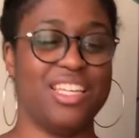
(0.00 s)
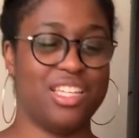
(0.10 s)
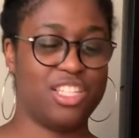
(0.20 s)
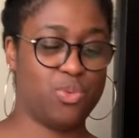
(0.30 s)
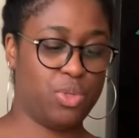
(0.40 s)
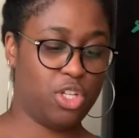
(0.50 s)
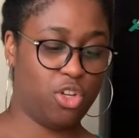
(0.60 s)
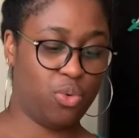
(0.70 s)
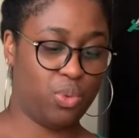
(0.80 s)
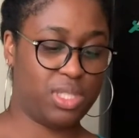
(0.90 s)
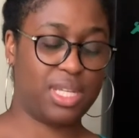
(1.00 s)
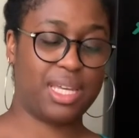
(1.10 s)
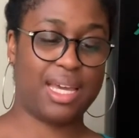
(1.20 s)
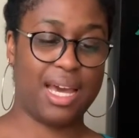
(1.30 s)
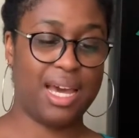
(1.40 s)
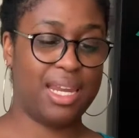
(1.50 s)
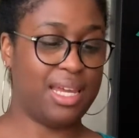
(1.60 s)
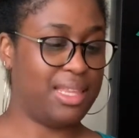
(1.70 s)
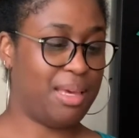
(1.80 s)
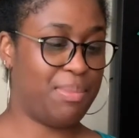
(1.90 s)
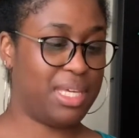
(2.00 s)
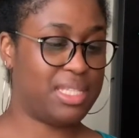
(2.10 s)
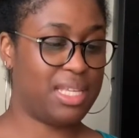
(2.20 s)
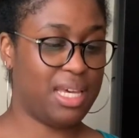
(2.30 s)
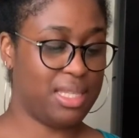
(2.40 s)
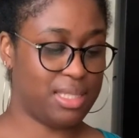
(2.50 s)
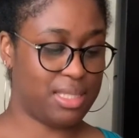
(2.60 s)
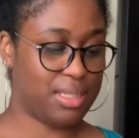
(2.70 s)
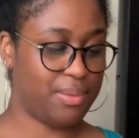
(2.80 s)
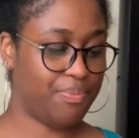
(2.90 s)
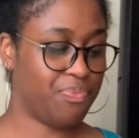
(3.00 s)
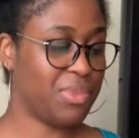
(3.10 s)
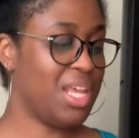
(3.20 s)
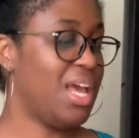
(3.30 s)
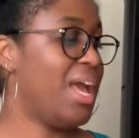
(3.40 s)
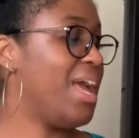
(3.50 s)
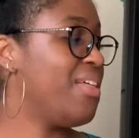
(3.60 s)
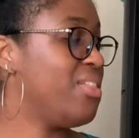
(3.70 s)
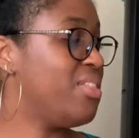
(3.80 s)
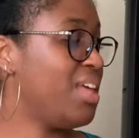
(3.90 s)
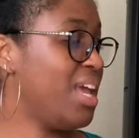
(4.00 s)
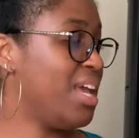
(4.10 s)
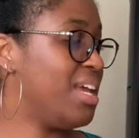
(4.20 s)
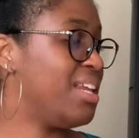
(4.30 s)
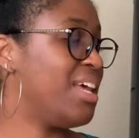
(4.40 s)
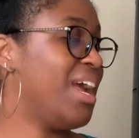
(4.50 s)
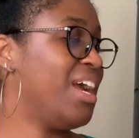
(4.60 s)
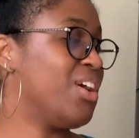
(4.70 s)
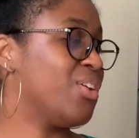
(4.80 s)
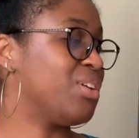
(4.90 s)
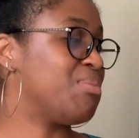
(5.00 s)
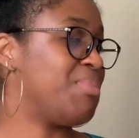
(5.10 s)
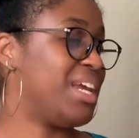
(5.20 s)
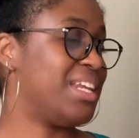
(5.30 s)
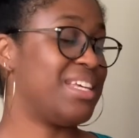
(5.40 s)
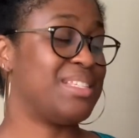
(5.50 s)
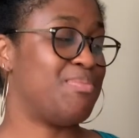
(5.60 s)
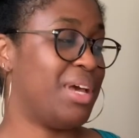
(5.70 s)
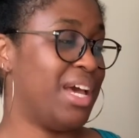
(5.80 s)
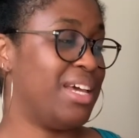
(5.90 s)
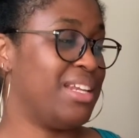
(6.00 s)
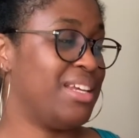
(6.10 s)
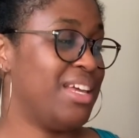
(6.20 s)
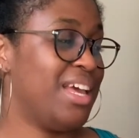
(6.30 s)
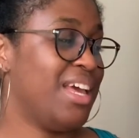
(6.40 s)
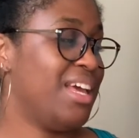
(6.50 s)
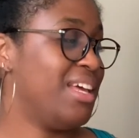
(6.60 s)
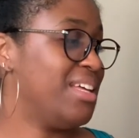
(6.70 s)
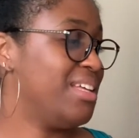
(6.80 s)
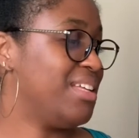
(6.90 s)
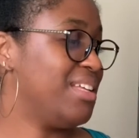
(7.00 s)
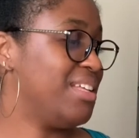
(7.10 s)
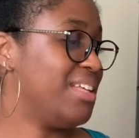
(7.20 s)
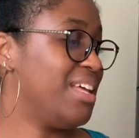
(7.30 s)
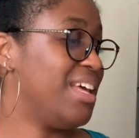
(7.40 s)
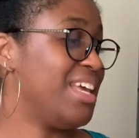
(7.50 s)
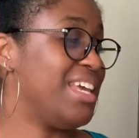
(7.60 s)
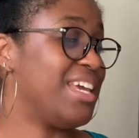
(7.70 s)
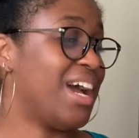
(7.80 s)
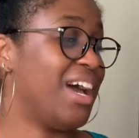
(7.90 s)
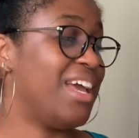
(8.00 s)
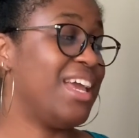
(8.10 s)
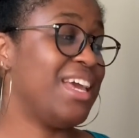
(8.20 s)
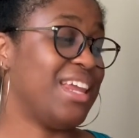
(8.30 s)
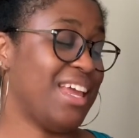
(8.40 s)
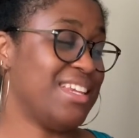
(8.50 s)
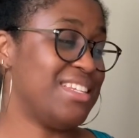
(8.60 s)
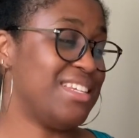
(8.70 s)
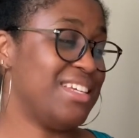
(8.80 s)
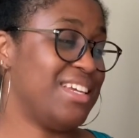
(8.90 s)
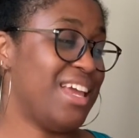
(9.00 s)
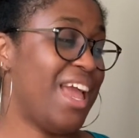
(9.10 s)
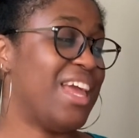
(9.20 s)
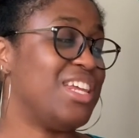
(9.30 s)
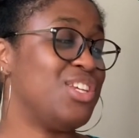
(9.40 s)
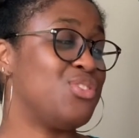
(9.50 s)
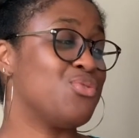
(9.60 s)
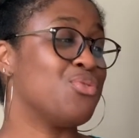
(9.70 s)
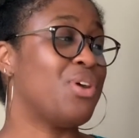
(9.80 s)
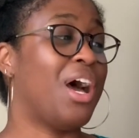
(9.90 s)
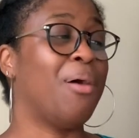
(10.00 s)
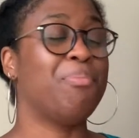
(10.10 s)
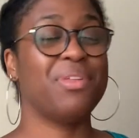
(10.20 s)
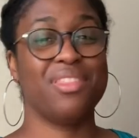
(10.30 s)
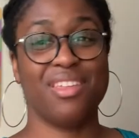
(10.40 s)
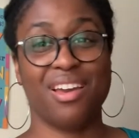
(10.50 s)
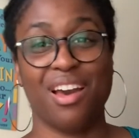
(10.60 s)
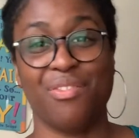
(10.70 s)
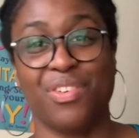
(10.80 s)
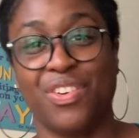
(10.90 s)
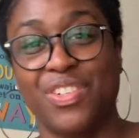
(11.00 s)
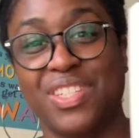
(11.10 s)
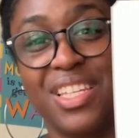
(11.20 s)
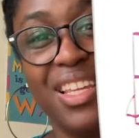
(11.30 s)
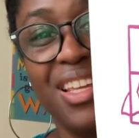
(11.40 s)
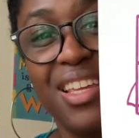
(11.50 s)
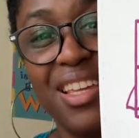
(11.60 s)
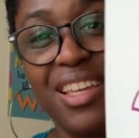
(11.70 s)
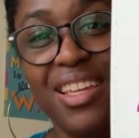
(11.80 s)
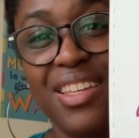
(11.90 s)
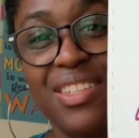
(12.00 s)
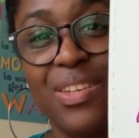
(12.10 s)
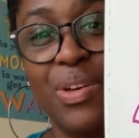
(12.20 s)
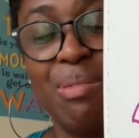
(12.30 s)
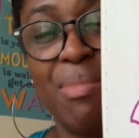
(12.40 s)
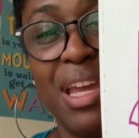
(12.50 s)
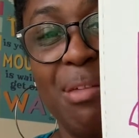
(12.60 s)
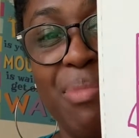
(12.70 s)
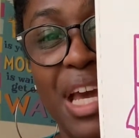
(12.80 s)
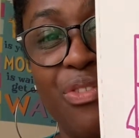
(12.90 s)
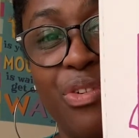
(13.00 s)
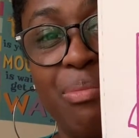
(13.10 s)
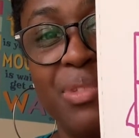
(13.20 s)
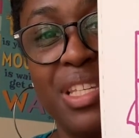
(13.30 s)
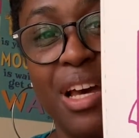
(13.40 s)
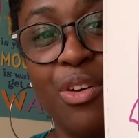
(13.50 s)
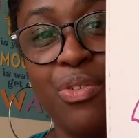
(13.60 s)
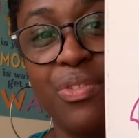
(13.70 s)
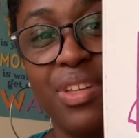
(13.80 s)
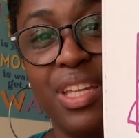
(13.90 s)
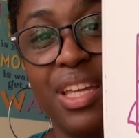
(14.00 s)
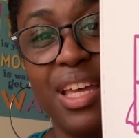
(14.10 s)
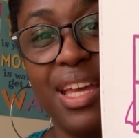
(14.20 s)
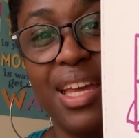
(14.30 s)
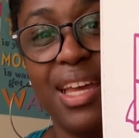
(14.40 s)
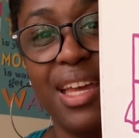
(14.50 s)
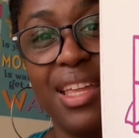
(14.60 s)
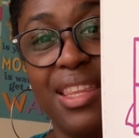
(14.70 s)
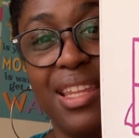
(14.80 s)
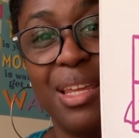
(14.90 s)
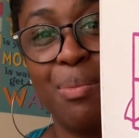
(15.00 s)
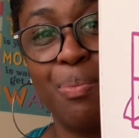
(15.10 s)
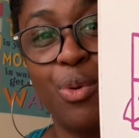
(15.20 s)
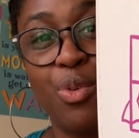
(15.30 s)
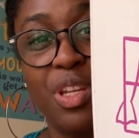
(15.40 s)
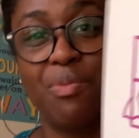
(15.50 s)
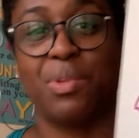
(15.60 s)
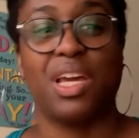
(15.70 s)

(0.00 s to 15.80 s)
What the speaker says: His window was, got it, that makes sense. And then Harold made his bed. He got in it and he drew up the covers. So he made a bed for himself and then he pulled up the